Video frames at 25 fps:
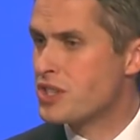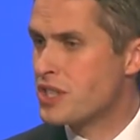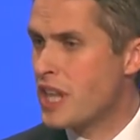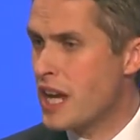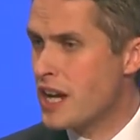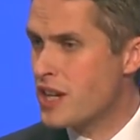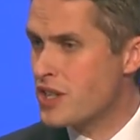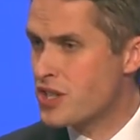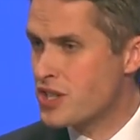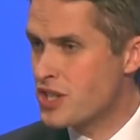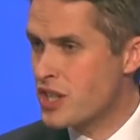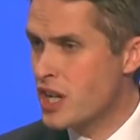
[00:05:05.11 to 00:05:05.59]

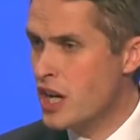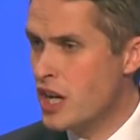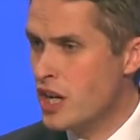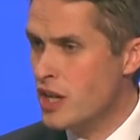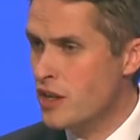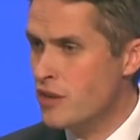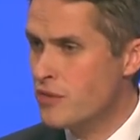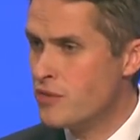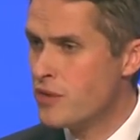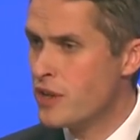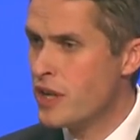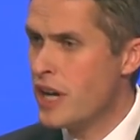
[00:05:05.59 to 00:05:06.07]
they
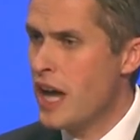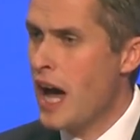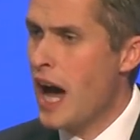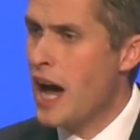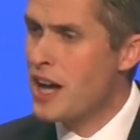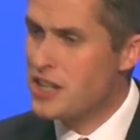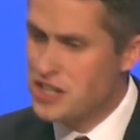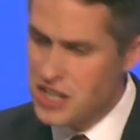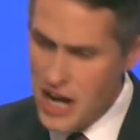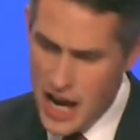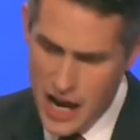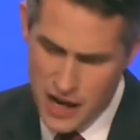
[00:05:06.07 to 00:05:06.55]
serve,
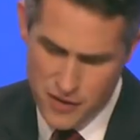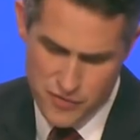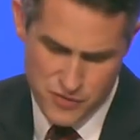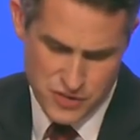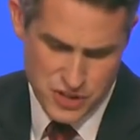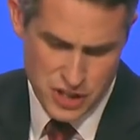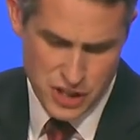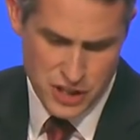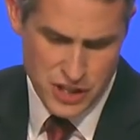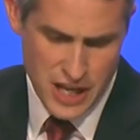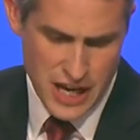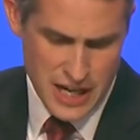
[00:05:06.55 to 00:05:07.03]
and
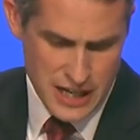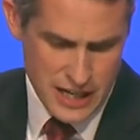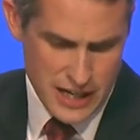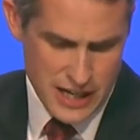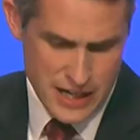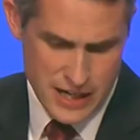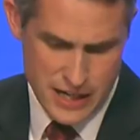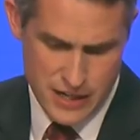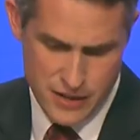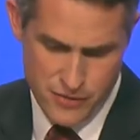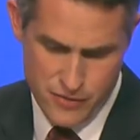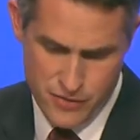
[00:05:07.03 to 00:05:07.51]
after they
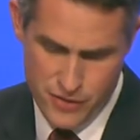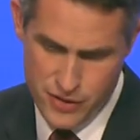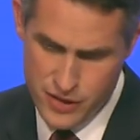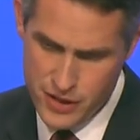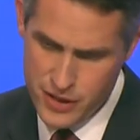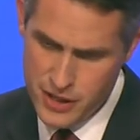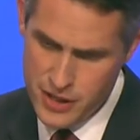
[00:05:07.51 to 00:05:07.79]
leave.